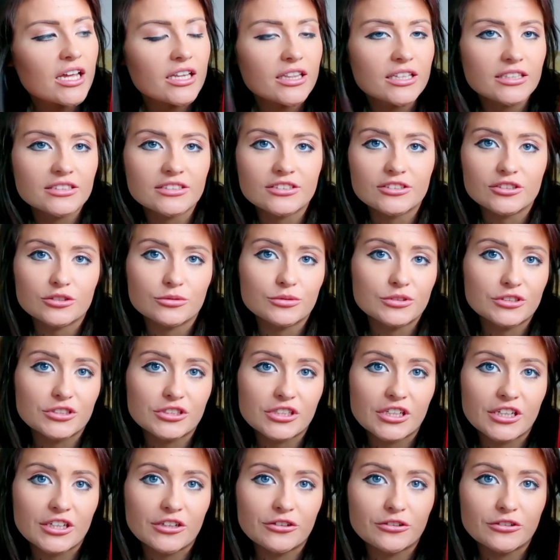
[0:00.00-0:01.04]
This is always
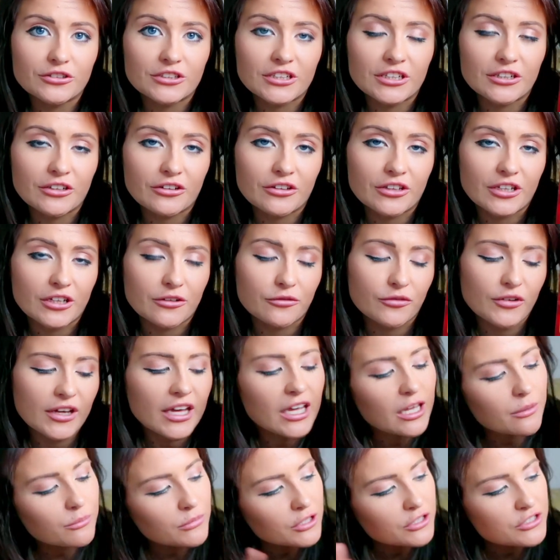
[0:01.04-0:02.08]
a good little thing for
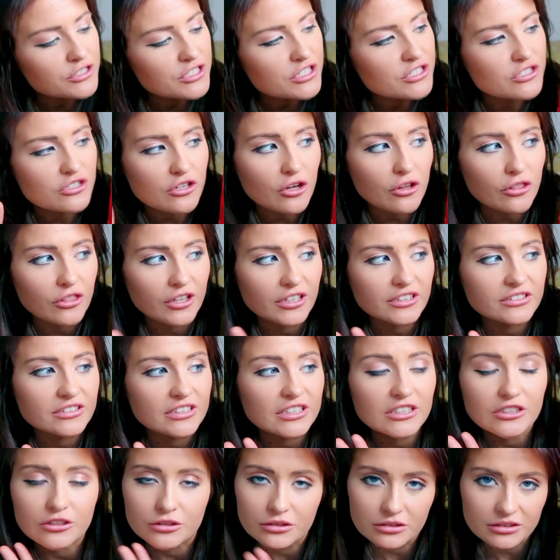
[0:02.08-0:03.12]
him because it's got things
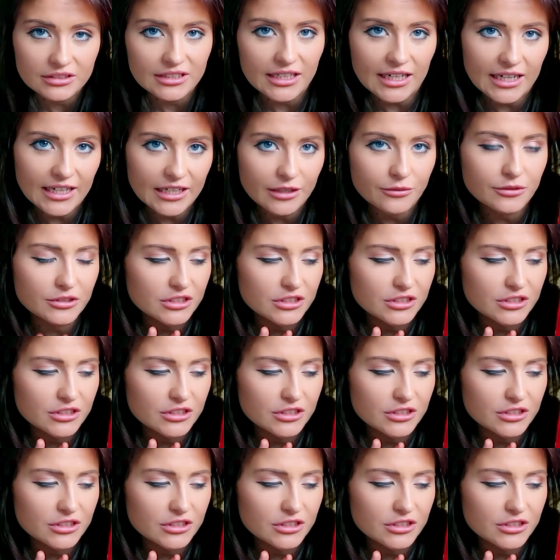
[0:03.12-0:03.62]
that he does like,